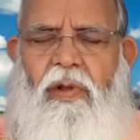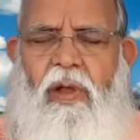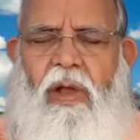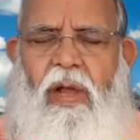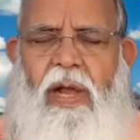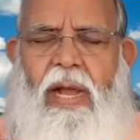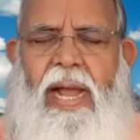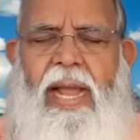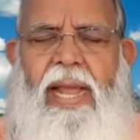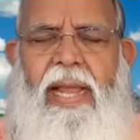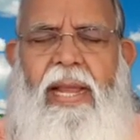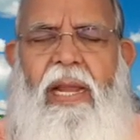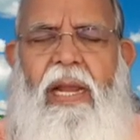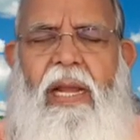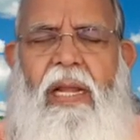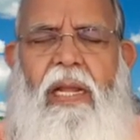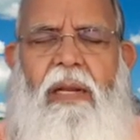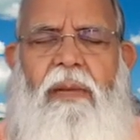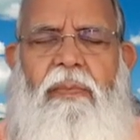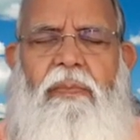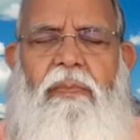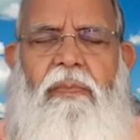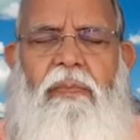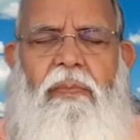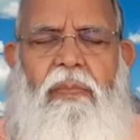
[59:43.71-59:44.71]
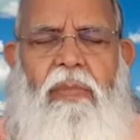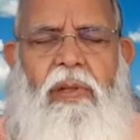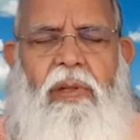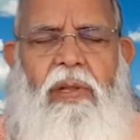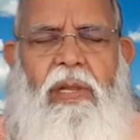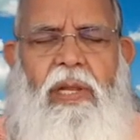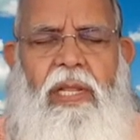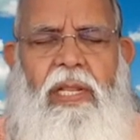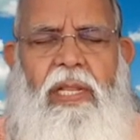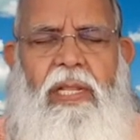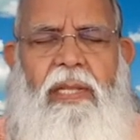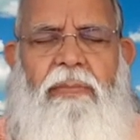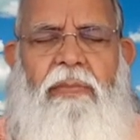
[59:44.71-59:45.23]
I get up
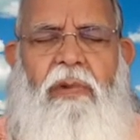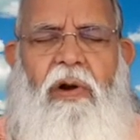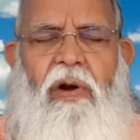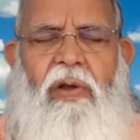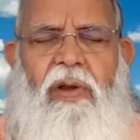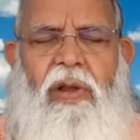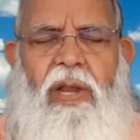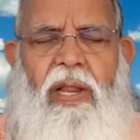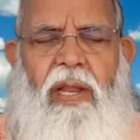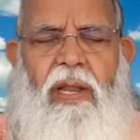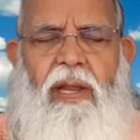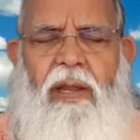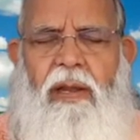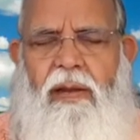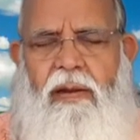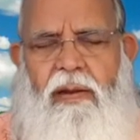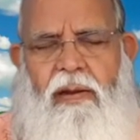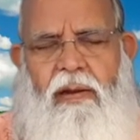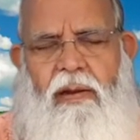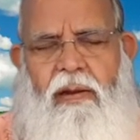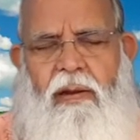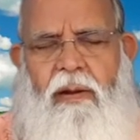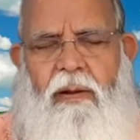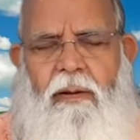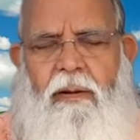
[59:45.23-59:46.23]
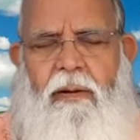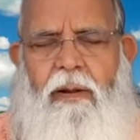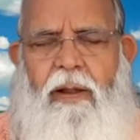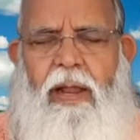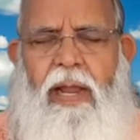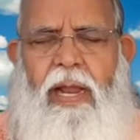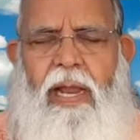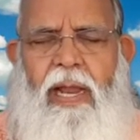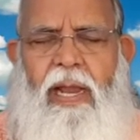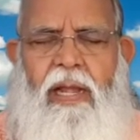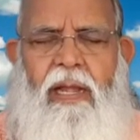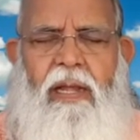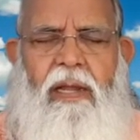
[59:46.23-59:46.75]
in the morning
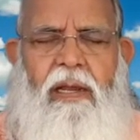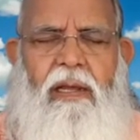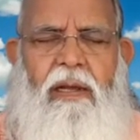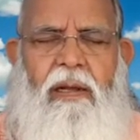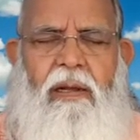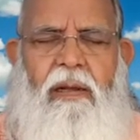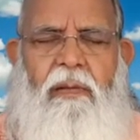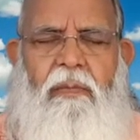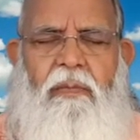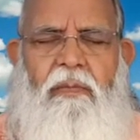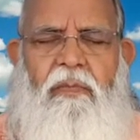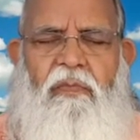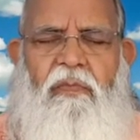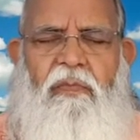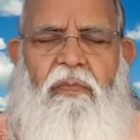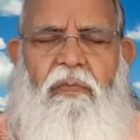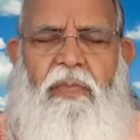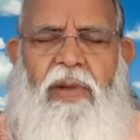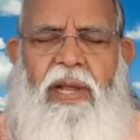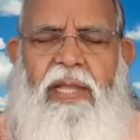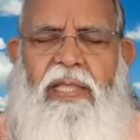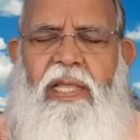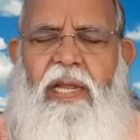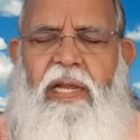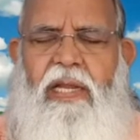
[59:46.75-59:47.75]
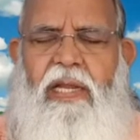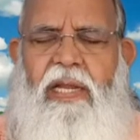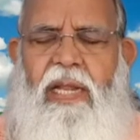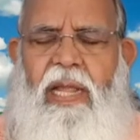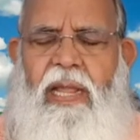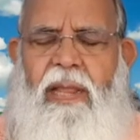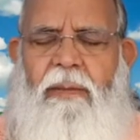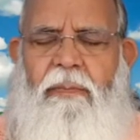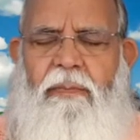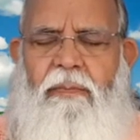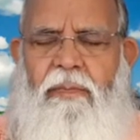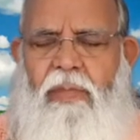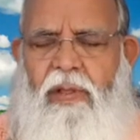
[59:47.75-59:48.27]
and uh, by the
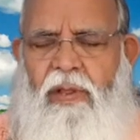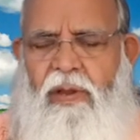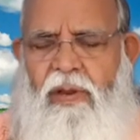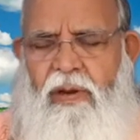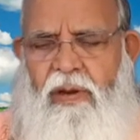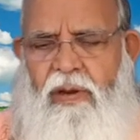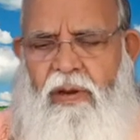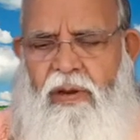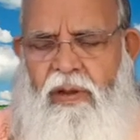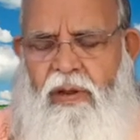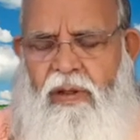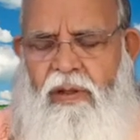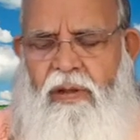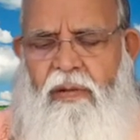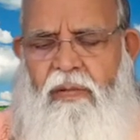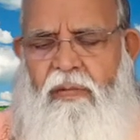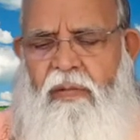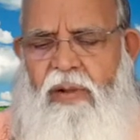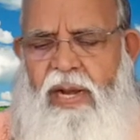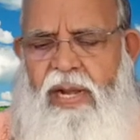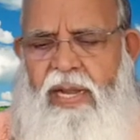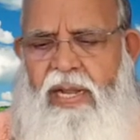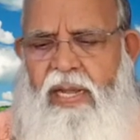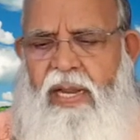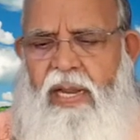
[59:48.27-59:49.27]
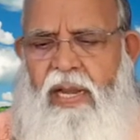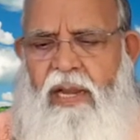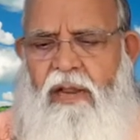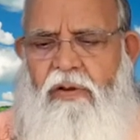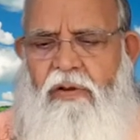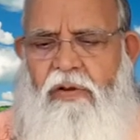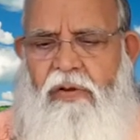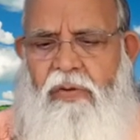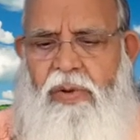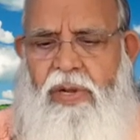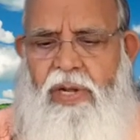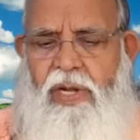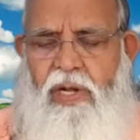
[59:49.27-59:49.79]
time um, I tell
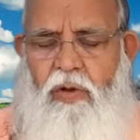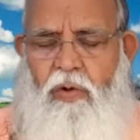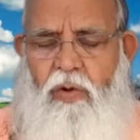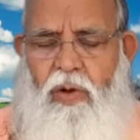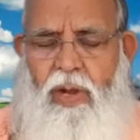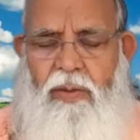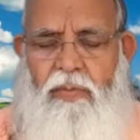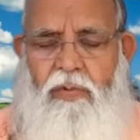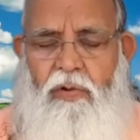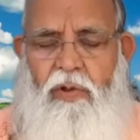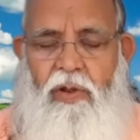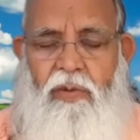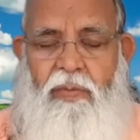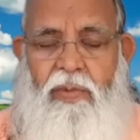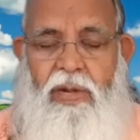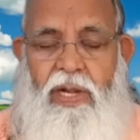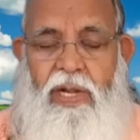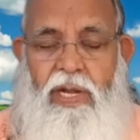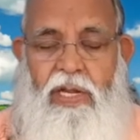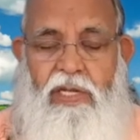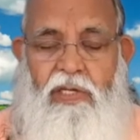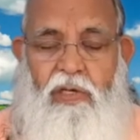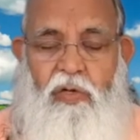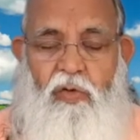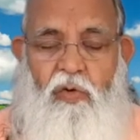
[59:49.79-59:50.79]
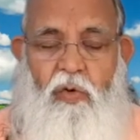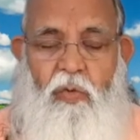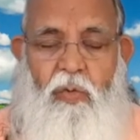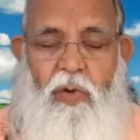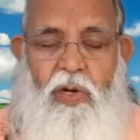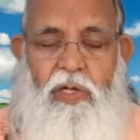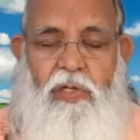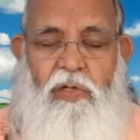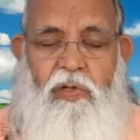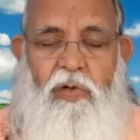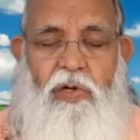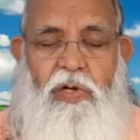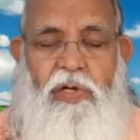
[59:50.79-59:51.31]
everybody, no, I'm doing meditation,
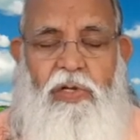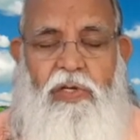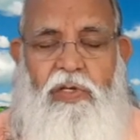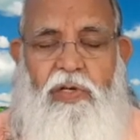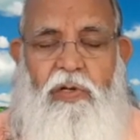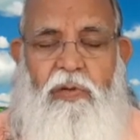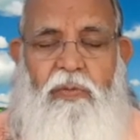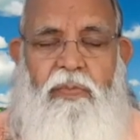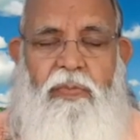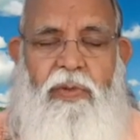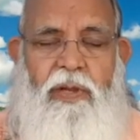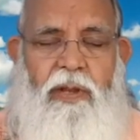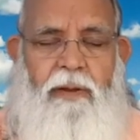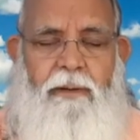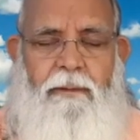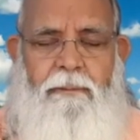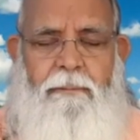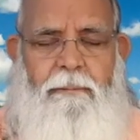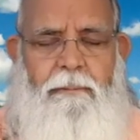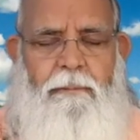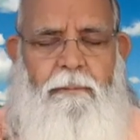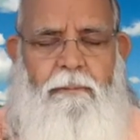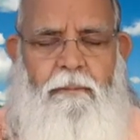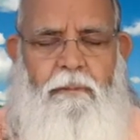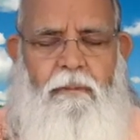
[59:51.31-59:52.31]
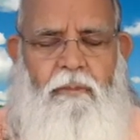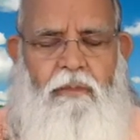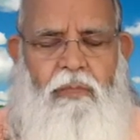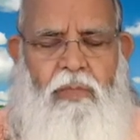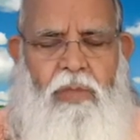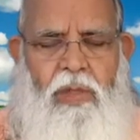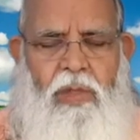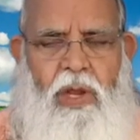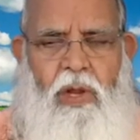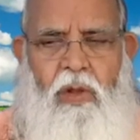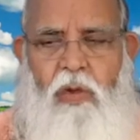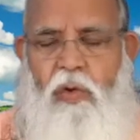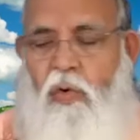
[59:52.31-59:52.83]
nobody should disturb me.
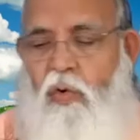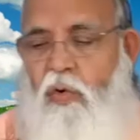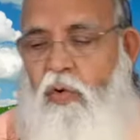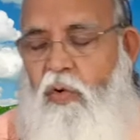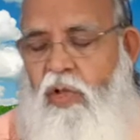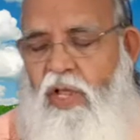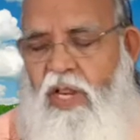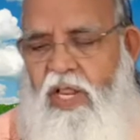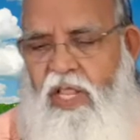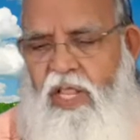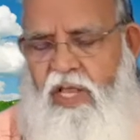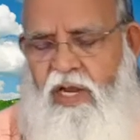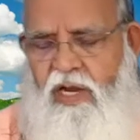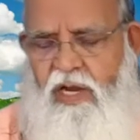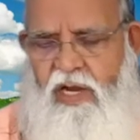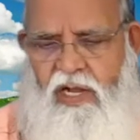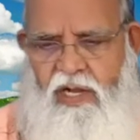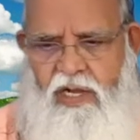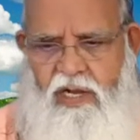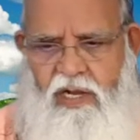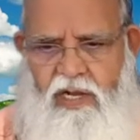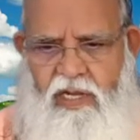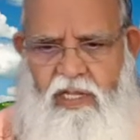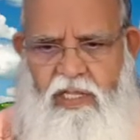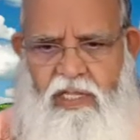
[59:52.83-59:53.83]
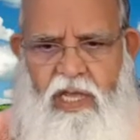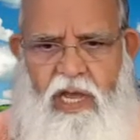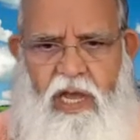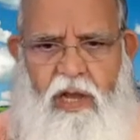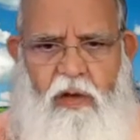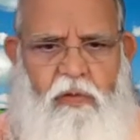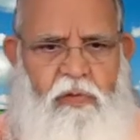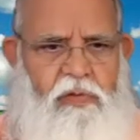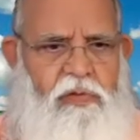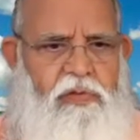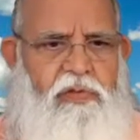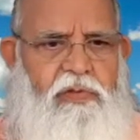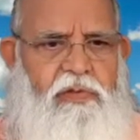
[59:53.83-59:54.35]
And don't do anything cut cut in the
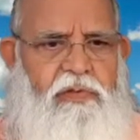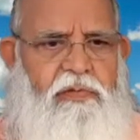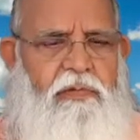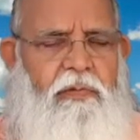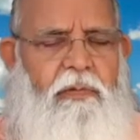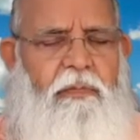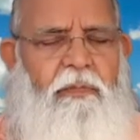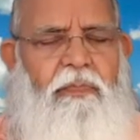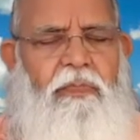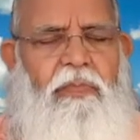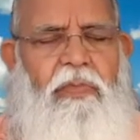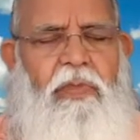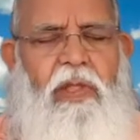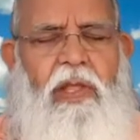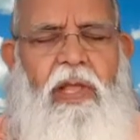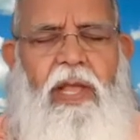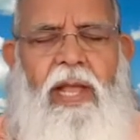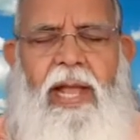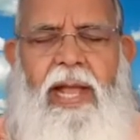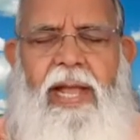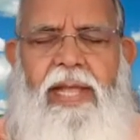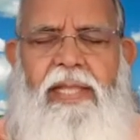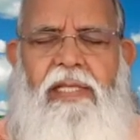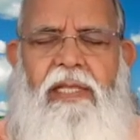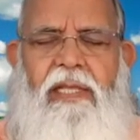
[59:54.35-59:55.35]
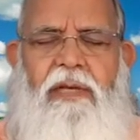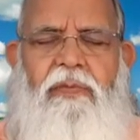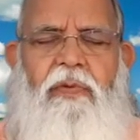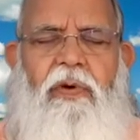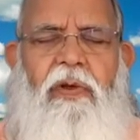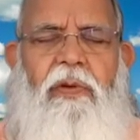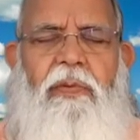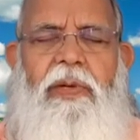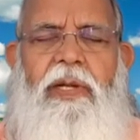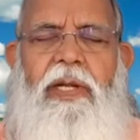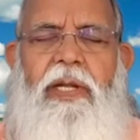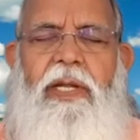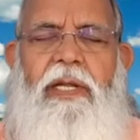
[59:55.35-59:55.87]
house acid
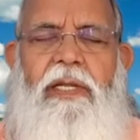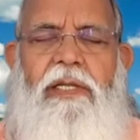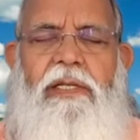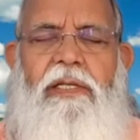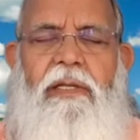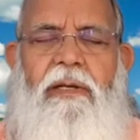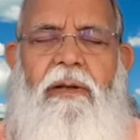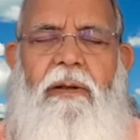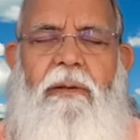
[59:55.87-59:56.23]
meditation,